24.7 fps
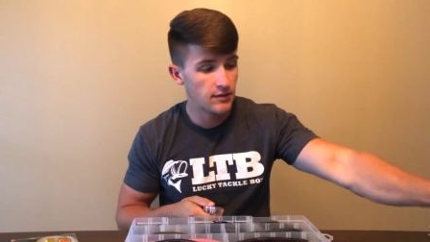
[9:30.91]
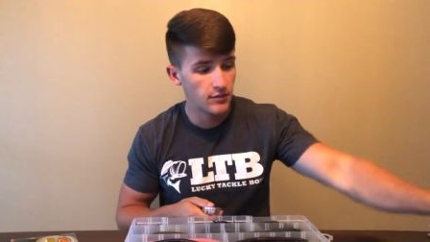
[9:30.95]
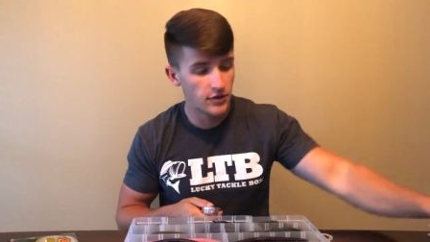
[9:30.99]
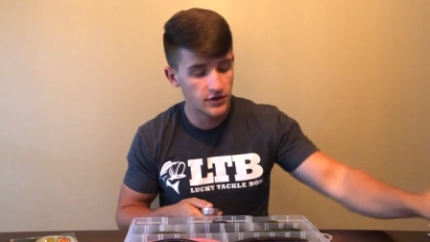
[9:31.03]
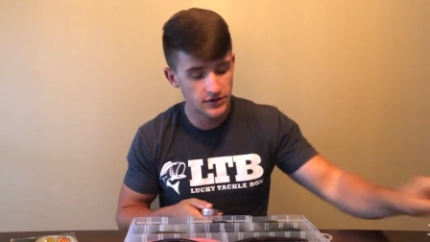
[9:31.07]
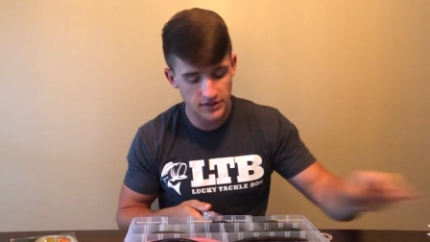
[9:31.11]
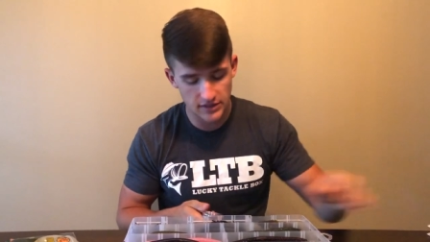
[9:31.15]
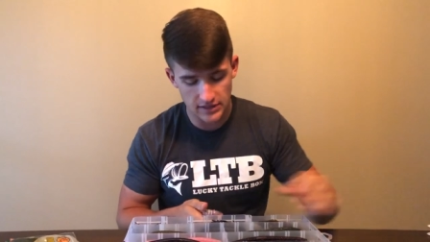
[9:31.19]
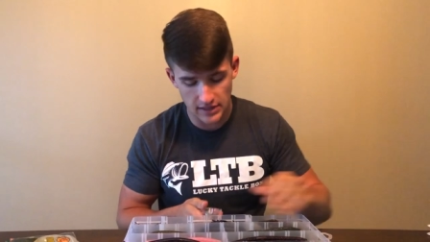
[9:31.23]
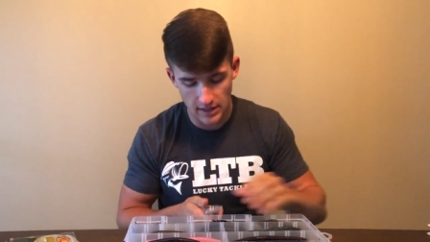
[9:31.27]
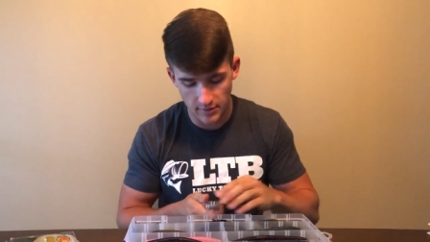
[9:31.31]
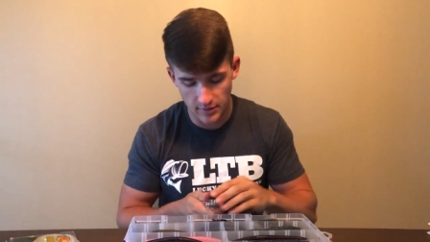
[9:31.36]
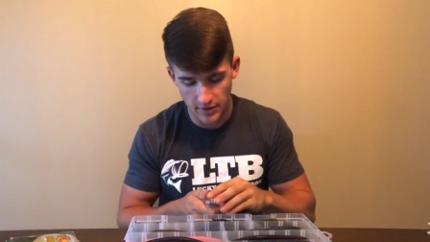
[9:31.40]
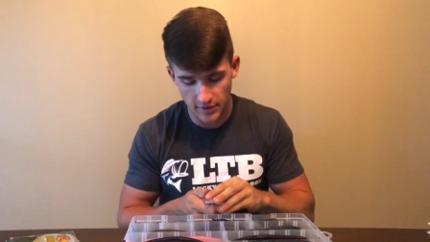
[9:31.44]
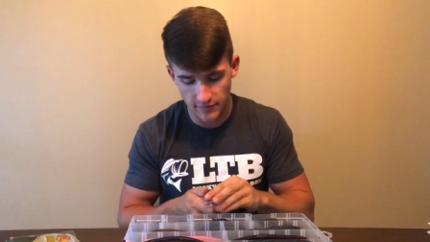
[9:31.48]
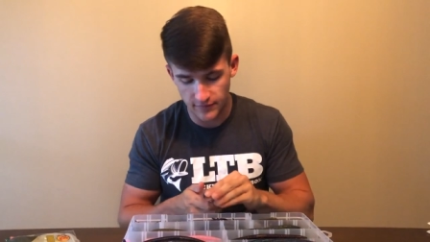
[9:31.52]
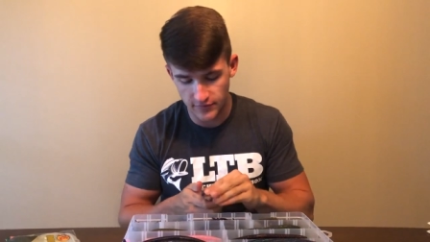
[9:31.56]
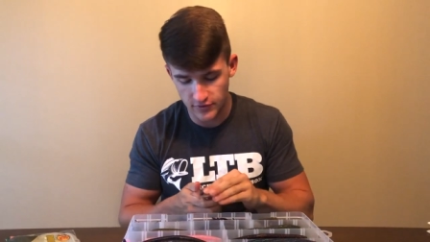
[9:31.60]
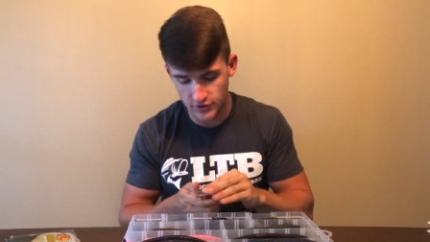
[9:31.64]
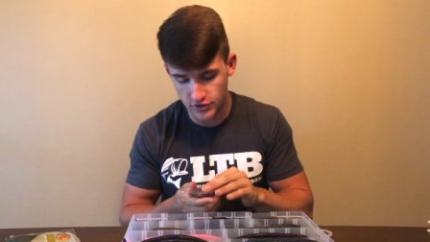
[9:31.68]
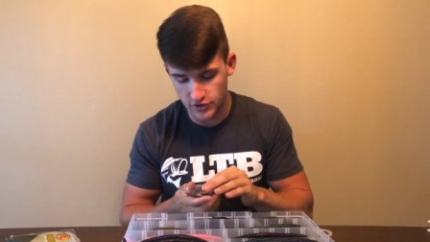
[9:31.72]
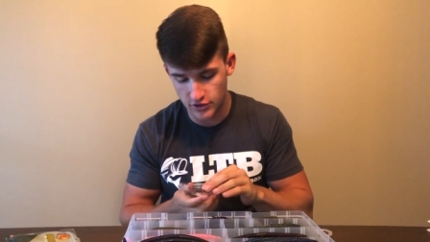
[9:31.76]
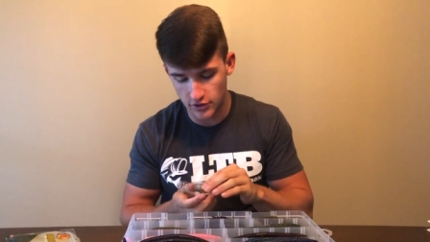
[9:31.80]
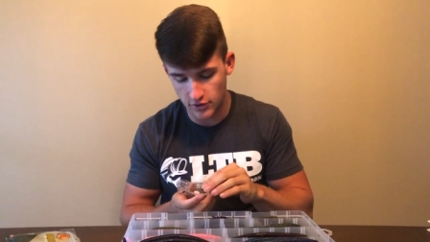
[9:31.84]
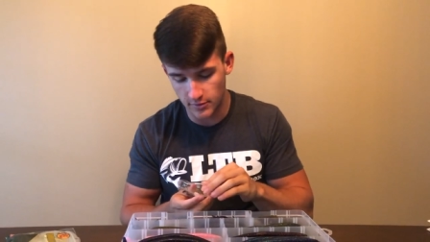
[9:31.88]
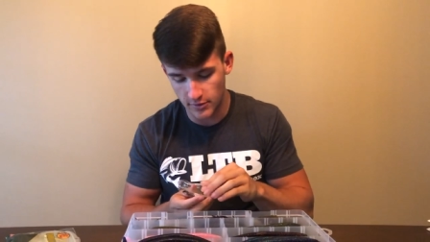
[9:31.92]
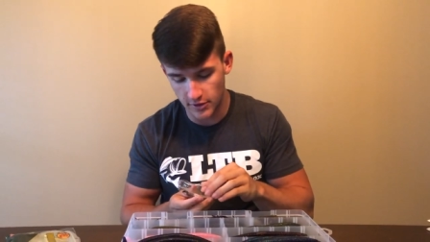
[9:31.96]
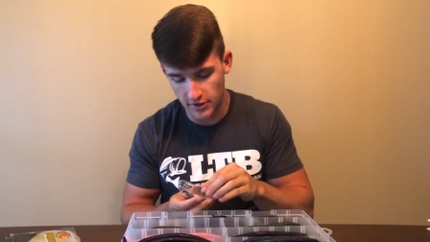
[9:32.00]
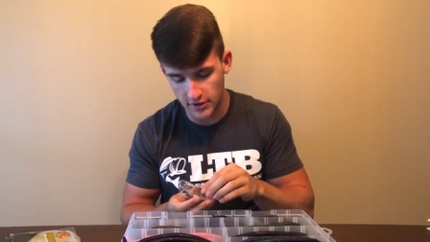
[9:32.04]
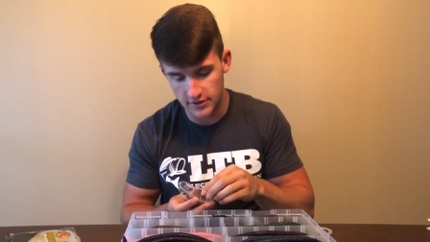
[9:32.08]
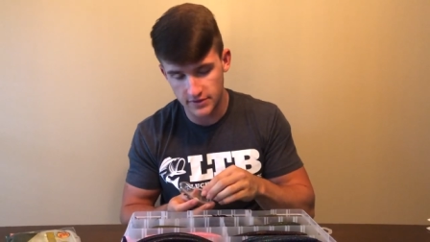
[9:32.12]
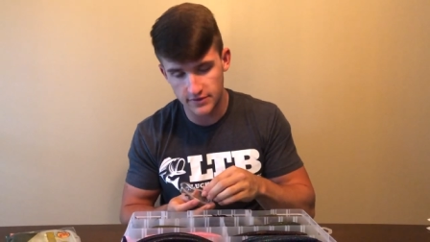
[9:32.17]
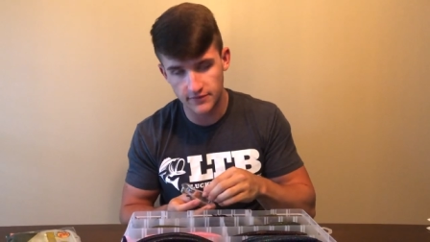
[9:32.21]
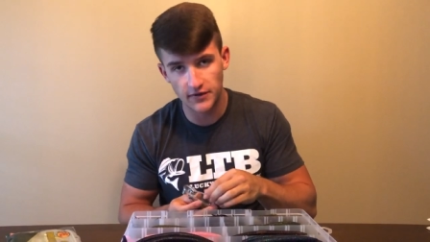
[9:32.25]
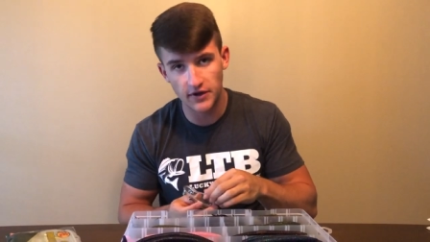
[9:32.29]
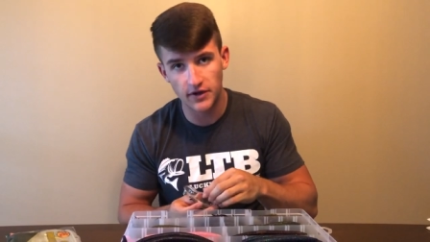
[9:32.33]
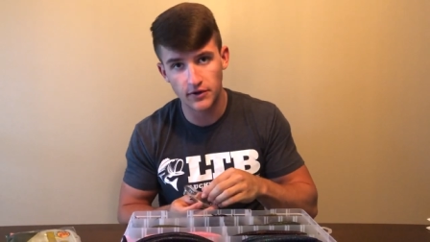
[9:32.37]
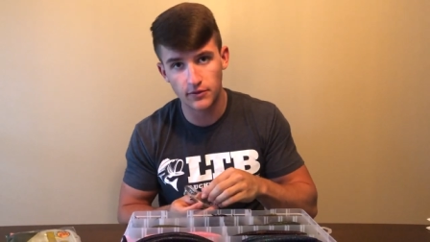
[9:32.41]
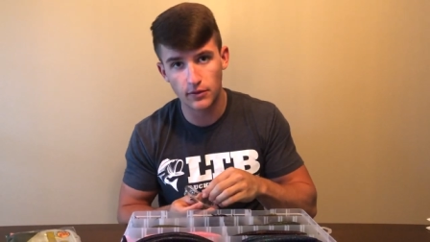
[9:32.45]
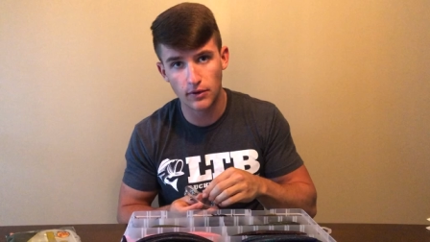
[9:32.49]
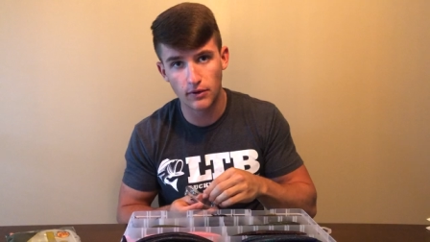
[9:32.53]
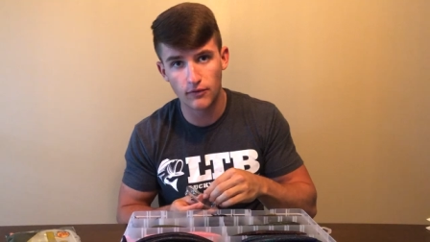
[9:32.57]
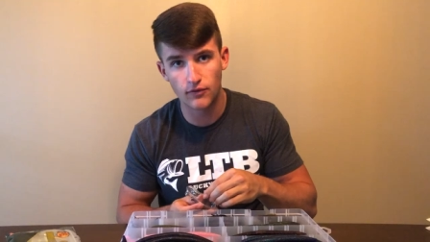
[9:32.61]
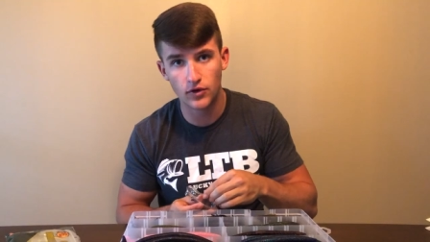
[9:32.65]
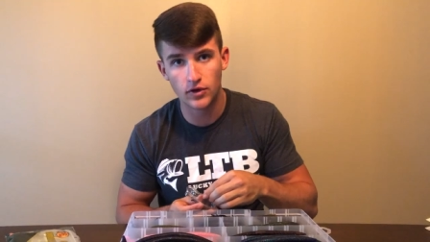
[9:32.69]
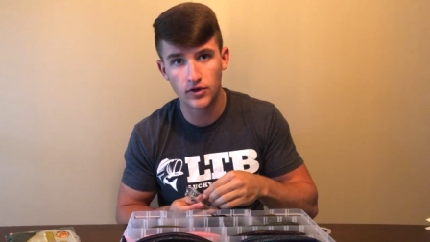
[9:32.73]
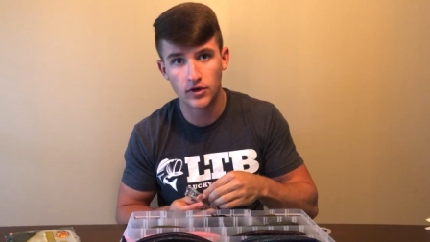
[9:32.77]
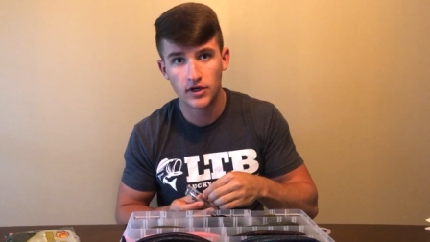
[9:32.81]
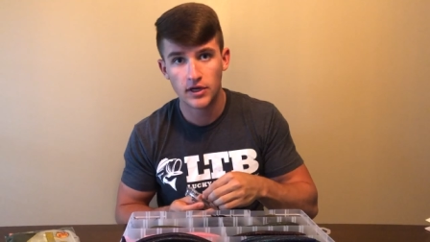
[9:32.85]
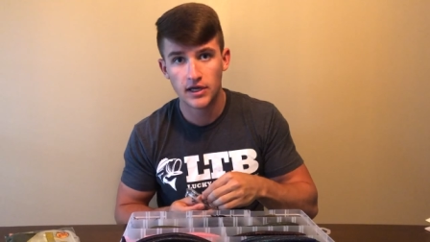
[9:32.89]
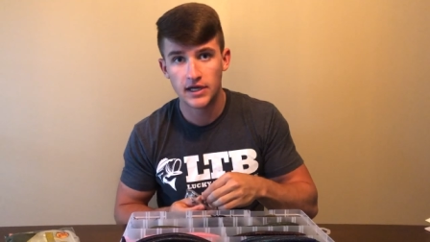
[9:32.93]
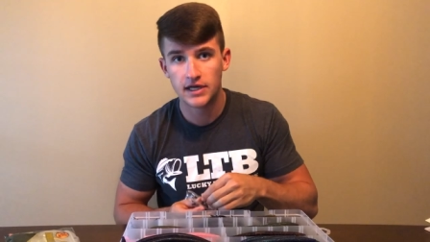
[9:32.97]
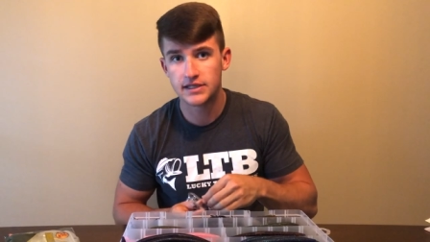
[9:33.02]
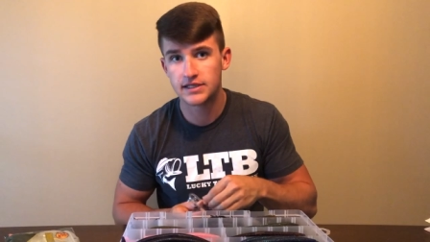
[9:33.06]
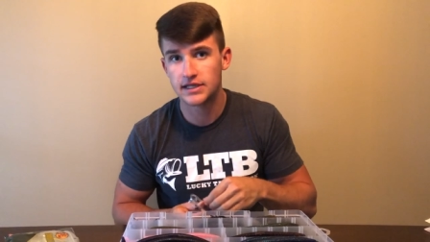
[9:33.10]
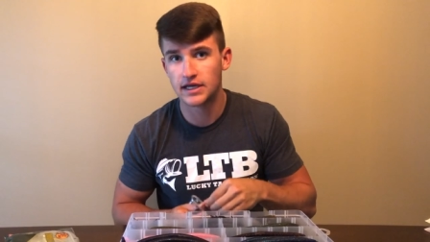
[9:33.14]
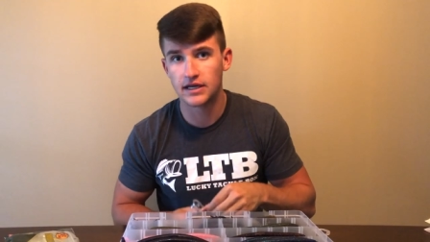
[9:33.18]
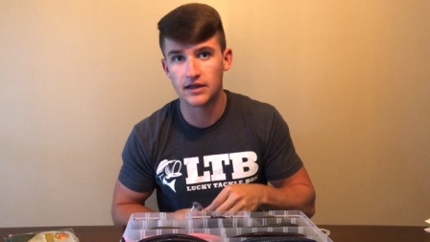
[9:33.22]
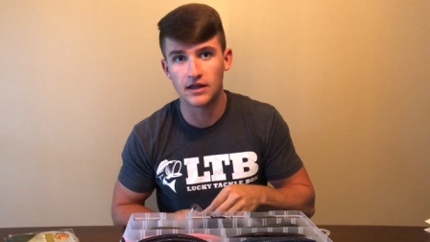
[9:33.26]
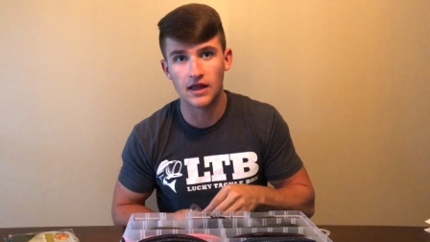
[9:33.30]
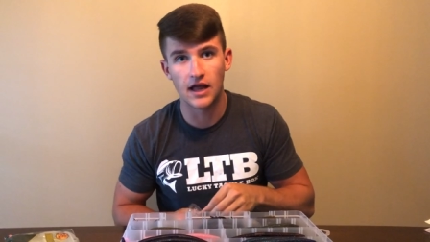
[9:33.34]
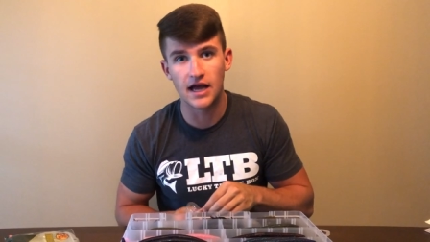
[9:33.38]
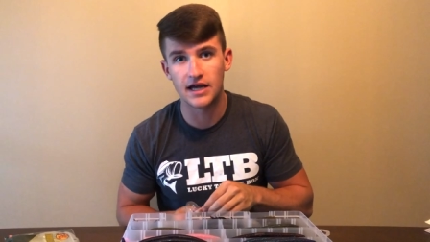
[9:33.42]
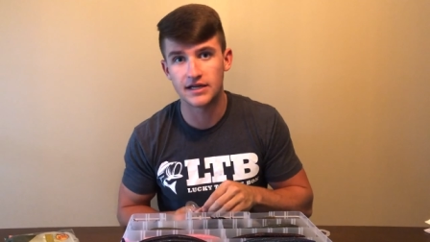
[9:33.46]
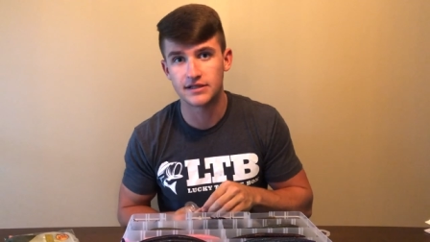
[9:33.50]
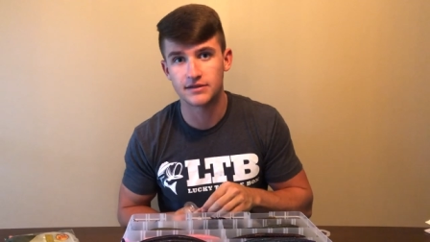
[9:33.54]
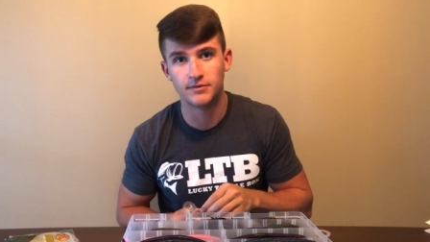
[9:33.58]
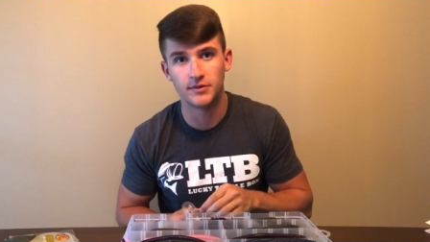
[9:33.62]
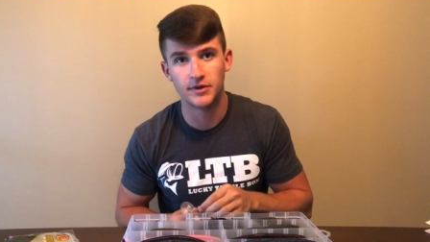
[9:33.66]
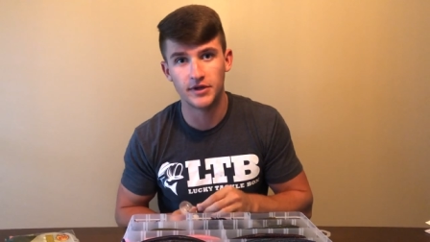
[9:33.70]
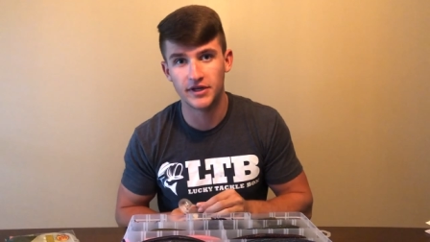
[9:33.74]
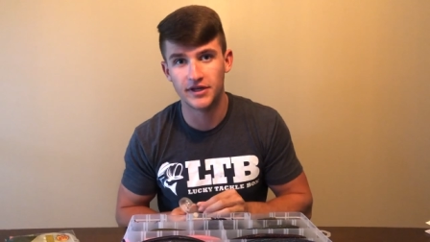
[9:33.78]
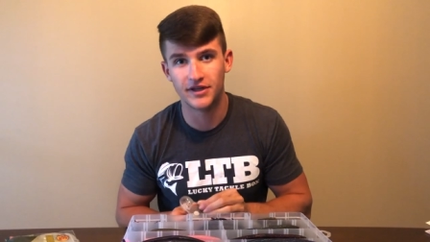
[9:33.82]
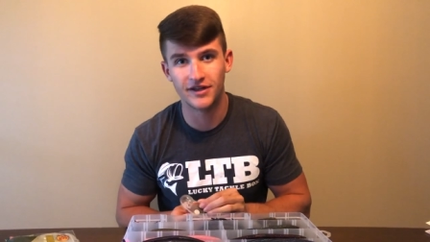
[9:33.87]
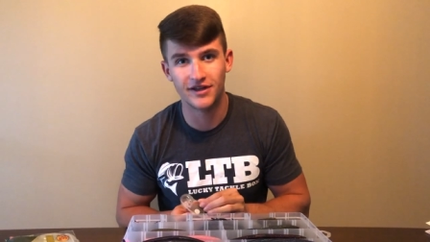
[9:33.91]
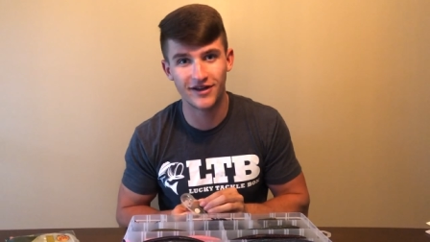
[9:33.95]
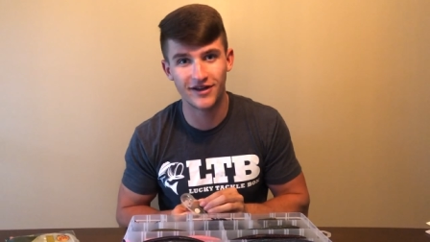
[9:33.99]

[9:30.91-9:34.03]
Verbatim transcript: most of the time when I fish a tournament on the Savannah River, it's like last minute.